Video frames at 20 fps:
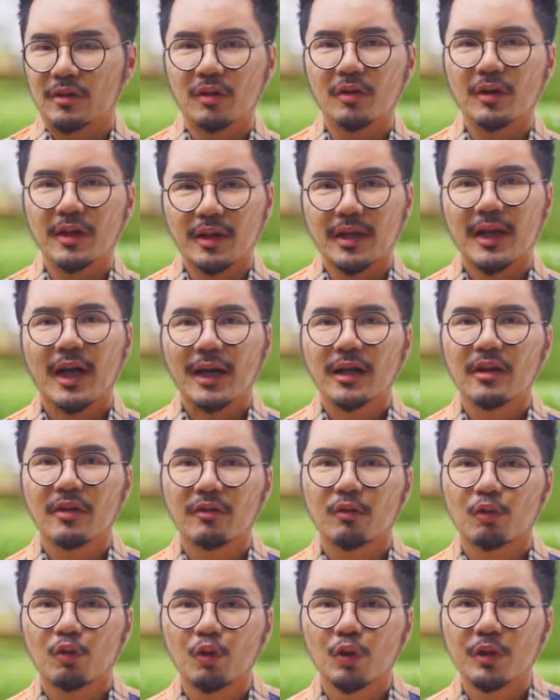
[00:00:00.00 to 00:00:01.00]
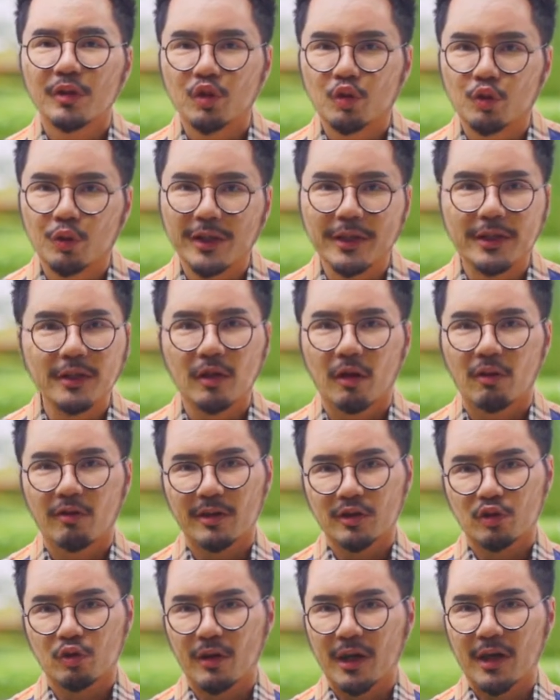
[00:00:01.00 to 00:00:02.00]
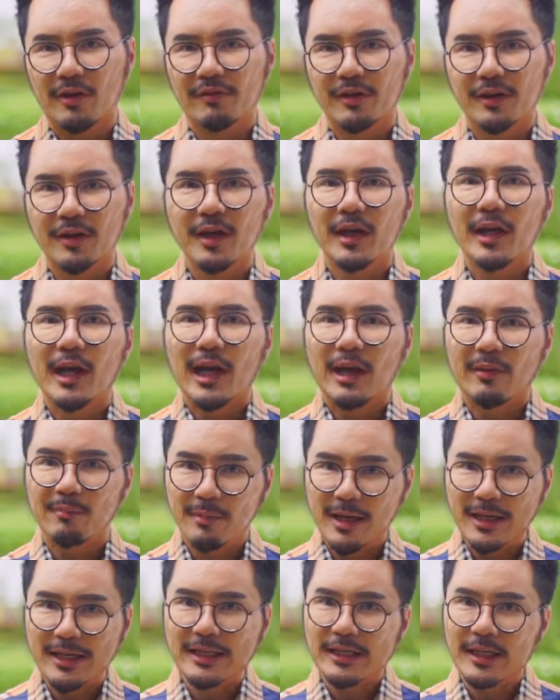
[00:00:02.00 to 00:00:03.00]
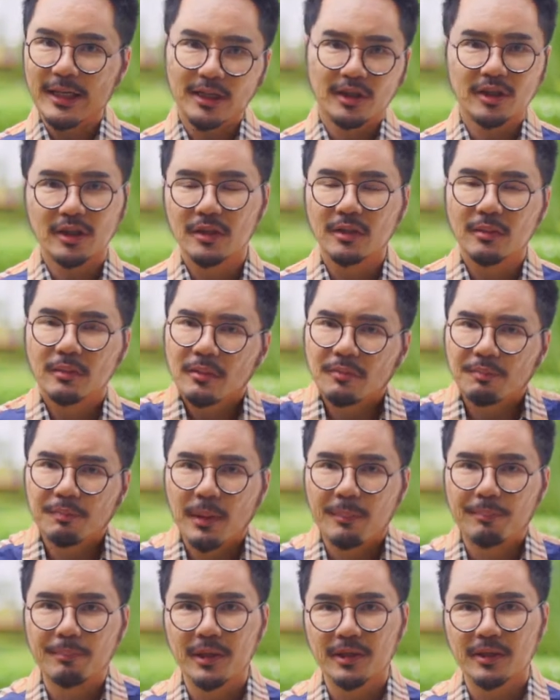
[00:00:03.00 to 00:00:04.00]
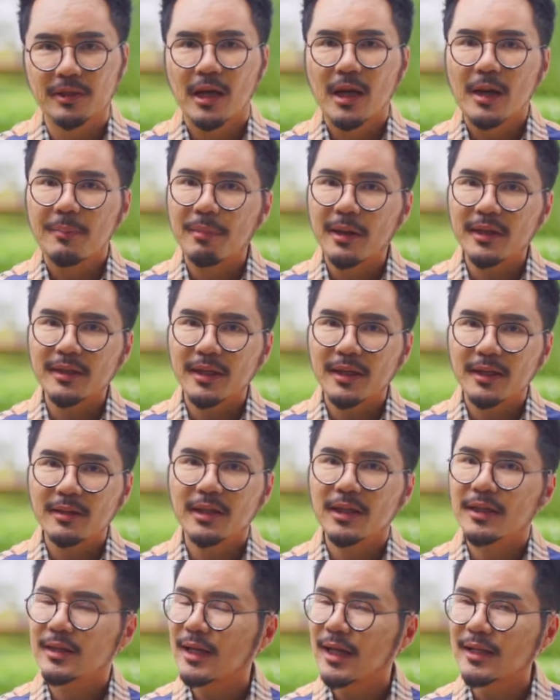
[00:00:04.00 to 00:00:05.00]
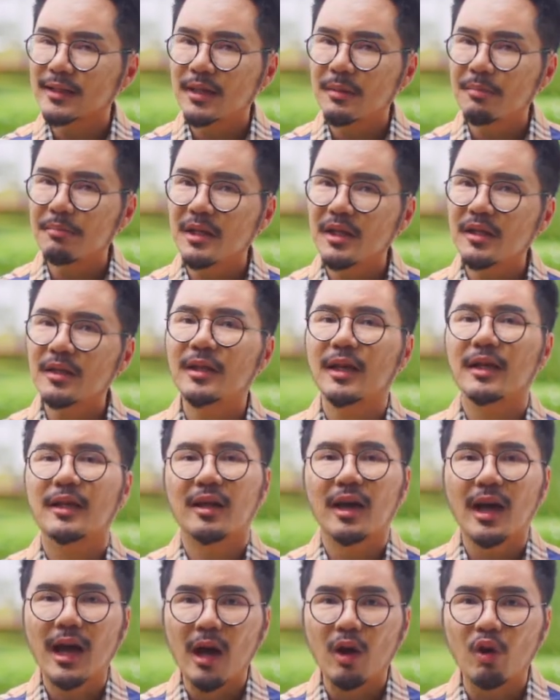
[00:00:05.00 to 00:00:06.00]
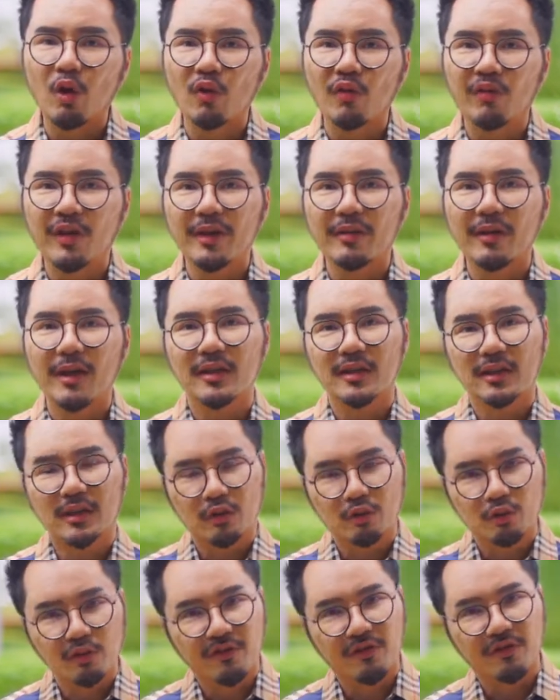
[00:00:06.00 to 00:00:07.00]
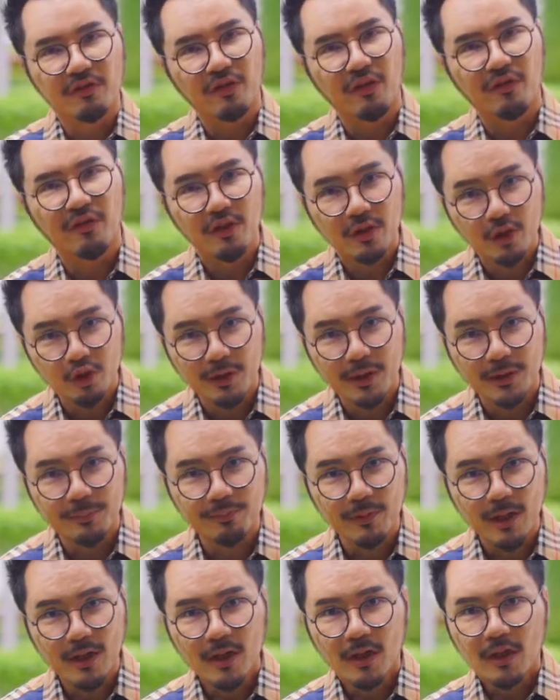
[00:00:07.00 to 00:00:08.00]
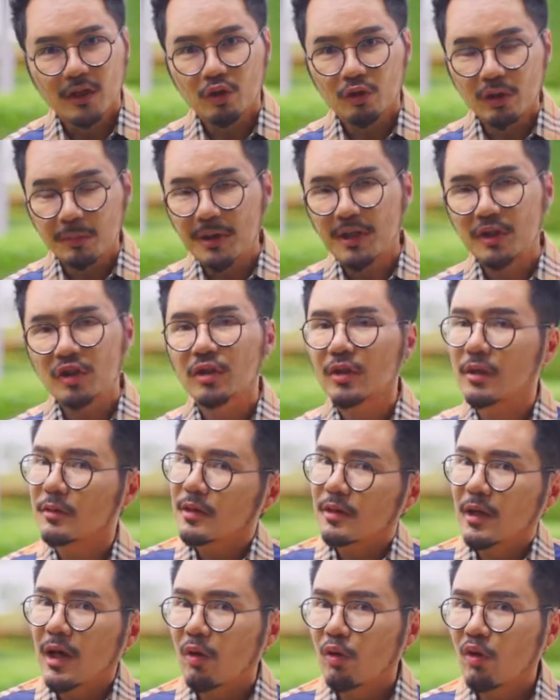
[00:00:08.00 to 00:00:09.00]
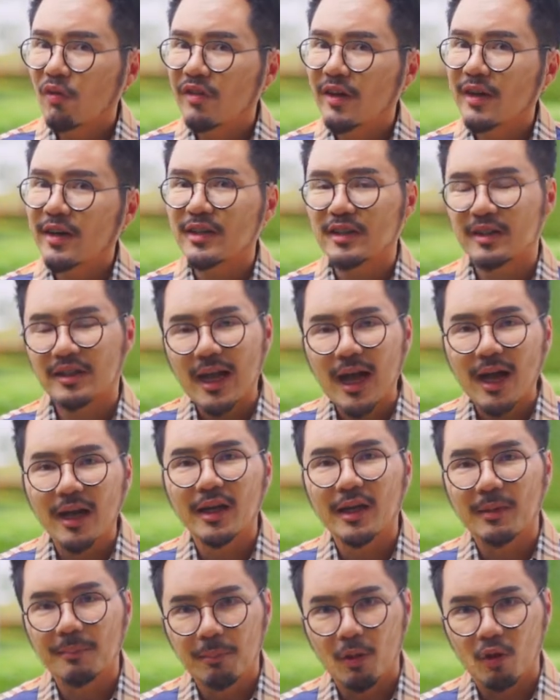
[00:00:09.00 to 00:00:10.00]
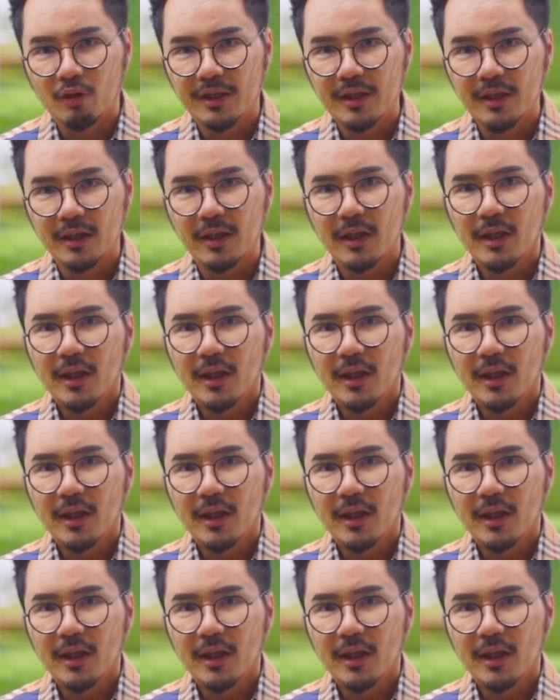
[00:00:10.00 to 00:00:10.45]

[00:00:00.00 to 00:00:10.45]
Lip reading: know, a kind of good drink or whatsoever, have medication purpose. But then it doesn't mean that the aloe vera is good for feng shui. So imagine the aloe vera is hard and porky.